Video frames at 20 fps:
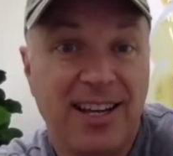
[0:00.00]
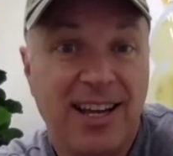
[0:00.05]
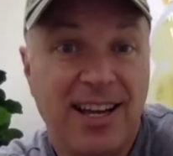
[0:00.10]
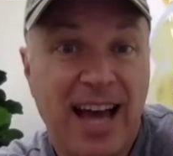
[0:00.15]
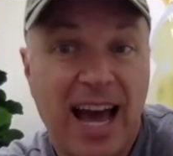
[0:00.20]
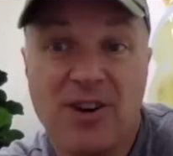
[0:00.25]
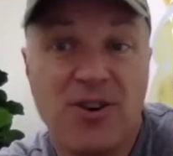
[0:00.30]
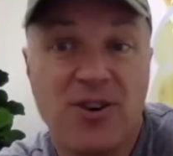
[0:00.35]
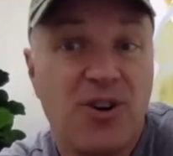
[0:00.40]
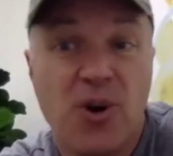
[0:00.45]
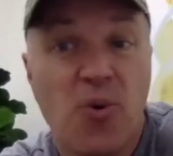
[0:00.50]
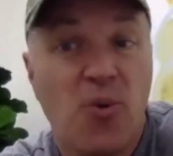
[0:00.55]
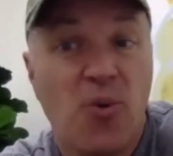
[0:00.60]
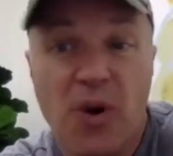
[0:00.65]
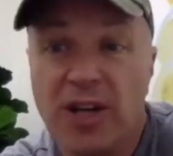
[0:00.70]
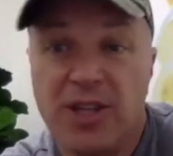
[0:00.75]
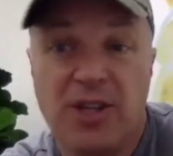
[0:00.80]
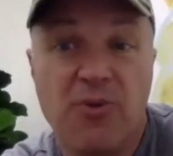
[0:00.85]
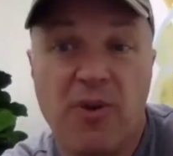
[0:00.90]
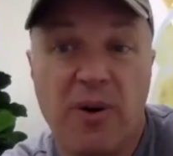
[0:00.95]
I don't know
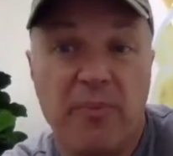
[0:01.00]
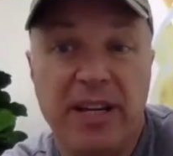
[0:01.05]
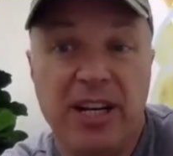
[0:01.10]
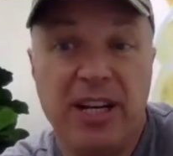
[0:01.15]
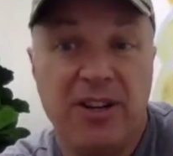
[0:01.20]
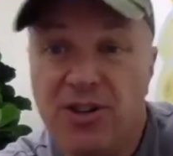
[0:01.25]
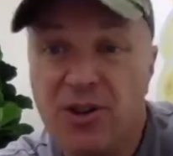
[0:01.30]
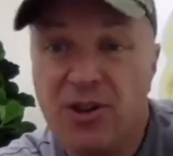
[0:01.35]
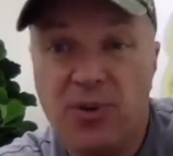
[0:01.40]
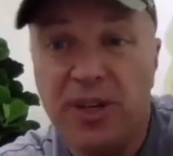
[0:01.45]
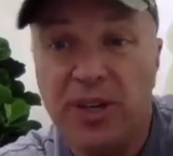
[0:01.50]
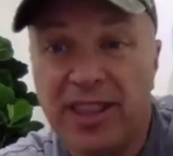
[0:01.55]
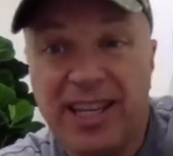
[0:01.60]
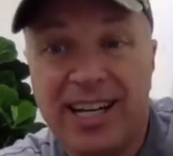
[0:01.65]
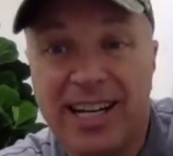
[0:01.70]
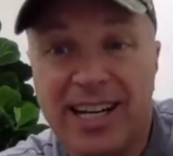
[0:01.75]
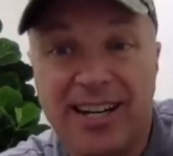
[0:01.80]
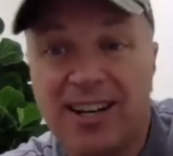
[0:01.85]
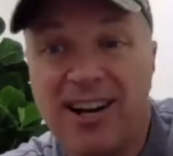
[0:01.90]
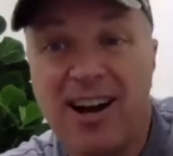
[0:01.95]
what you want me to do with it
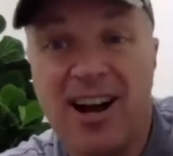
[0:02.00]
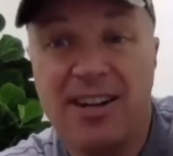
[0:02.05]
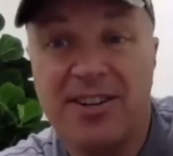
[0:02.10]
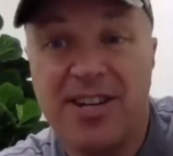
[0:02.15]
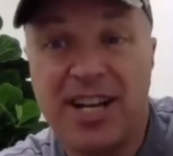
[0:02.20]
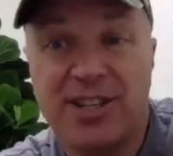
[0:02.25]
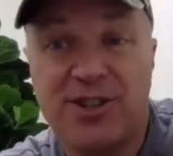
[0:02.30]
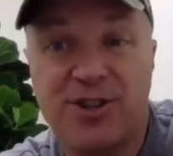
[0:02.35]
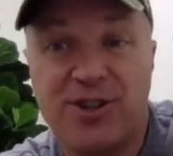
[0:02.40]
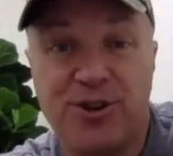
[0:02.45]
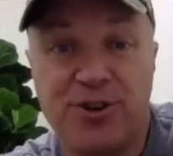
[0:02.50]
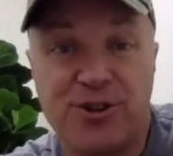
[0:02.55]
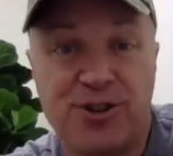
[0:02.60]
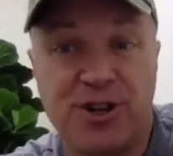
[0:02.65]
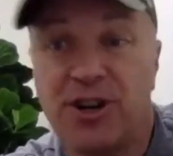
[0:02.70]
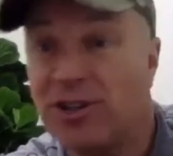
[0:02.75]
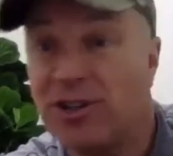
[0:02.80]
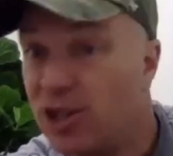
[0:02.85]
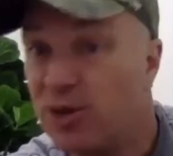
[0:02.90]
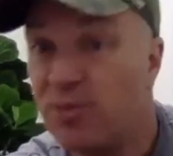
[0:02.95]
in the context of your
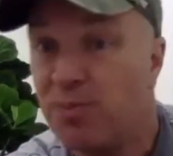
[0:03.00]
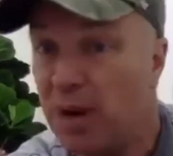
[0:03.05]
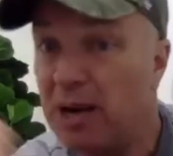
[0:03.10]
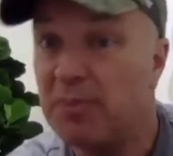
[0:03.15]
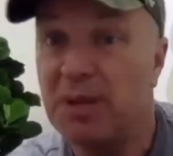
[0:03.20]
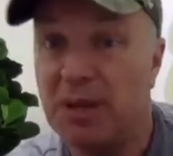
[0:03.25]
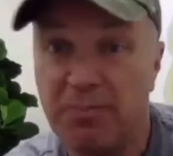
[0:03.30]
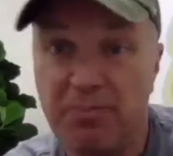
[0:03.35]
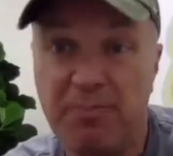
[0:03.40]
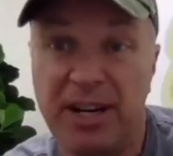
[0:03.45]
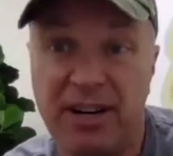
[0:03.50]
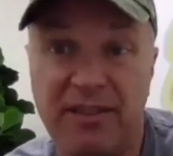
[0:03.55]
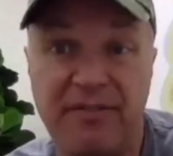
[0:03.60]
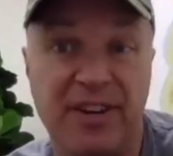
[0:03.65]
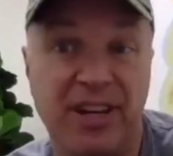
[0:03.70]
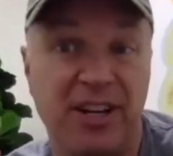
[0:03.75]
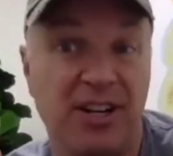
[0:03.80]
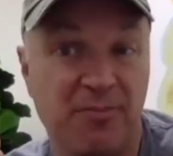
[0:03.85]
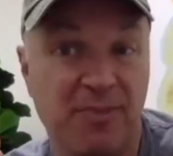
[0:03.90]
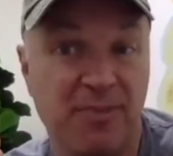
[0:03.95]
church. It's probably
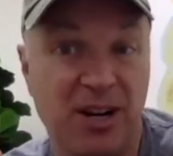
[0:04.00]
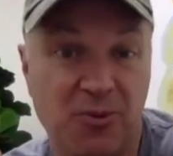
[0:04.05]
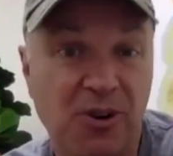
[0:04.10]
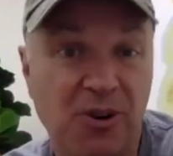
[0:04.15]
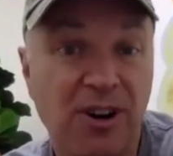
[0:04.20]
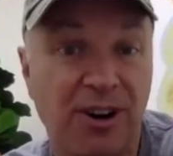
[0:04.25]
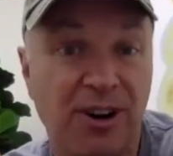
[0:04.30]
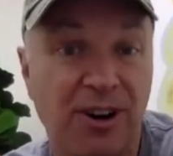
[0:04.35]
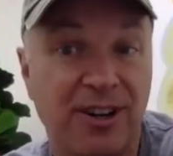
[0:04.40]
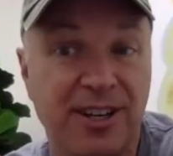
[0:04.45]
benefiting them at work.